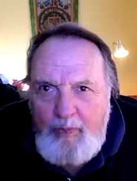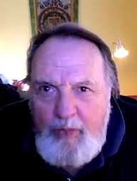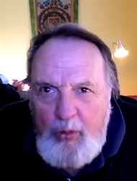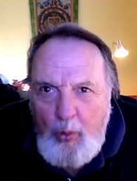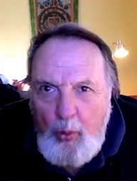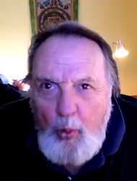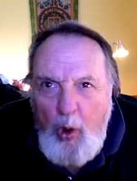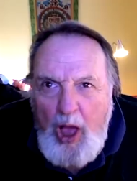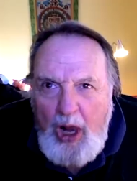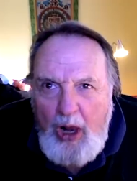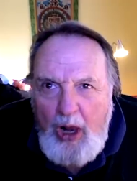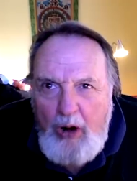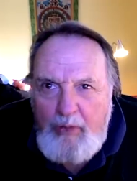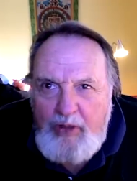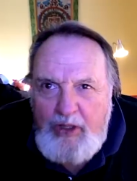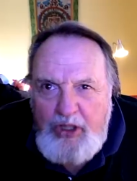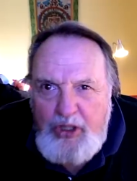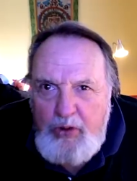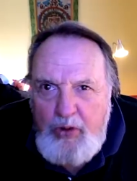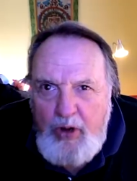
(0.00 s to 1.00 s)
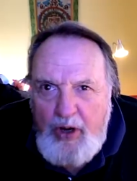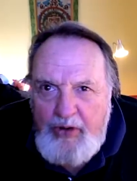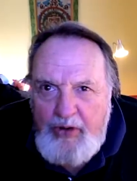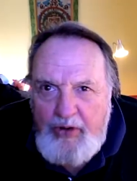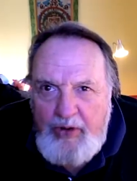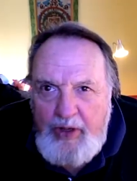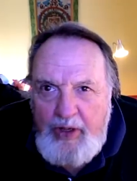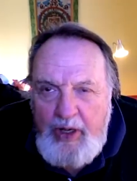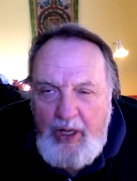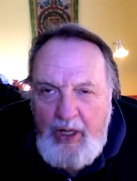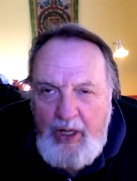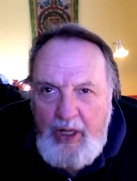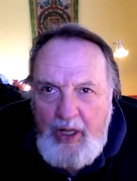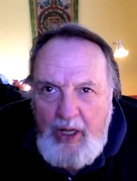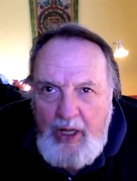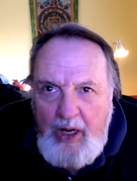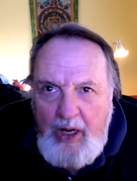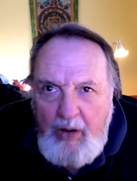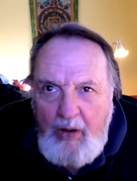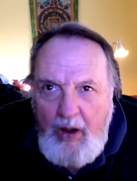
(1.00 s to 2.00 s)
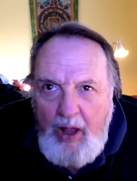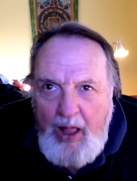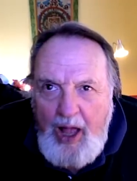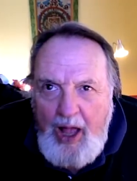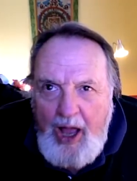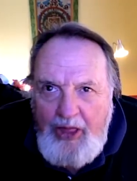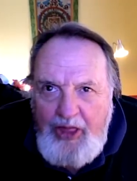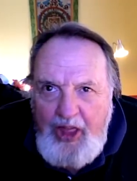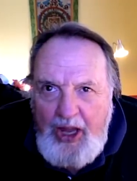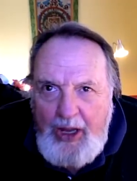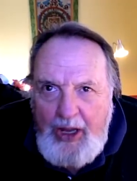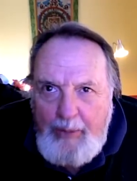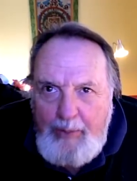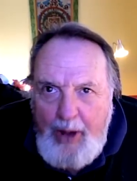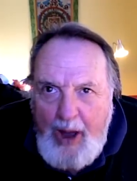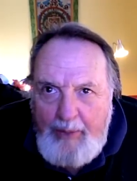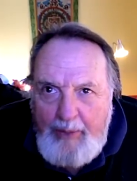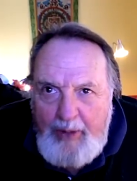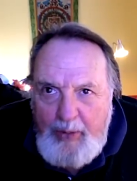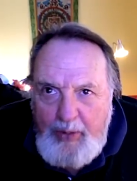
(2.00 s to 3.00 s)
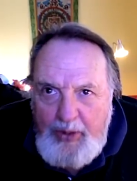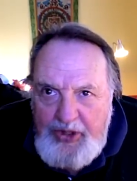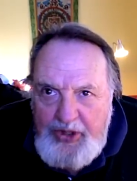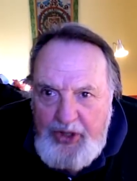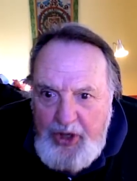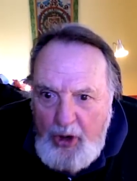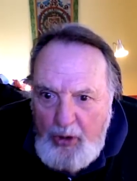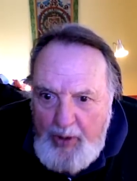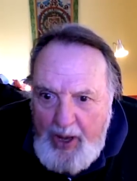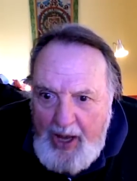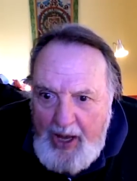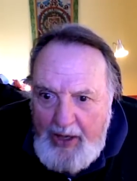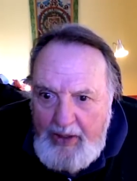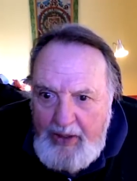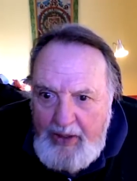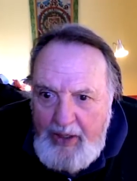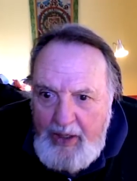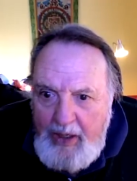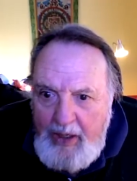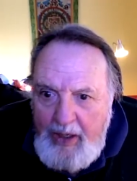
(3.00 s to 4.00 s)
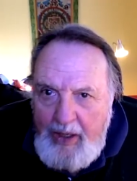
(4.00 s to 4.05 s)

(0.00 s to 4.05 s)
well over 200. Well, I think Abominable Snowman.